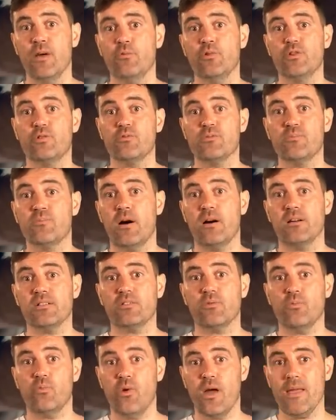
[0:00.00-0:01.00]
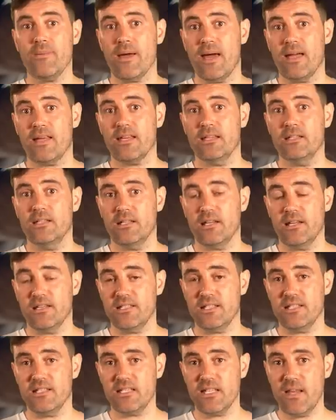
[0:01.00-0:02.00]
which was passed way back in the
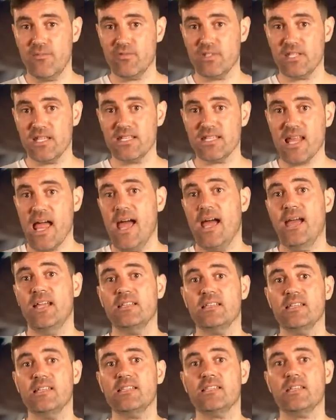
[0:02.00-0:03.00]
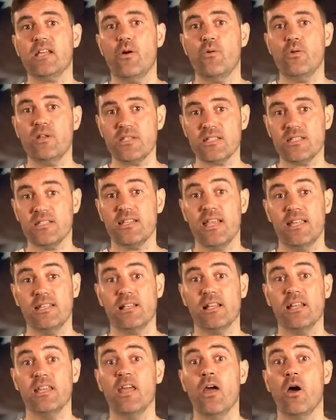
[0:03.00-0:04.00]
1970s and is
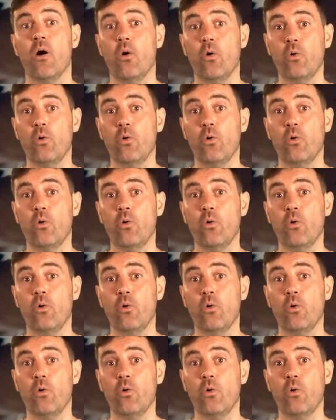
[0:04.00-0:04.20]
coincidentally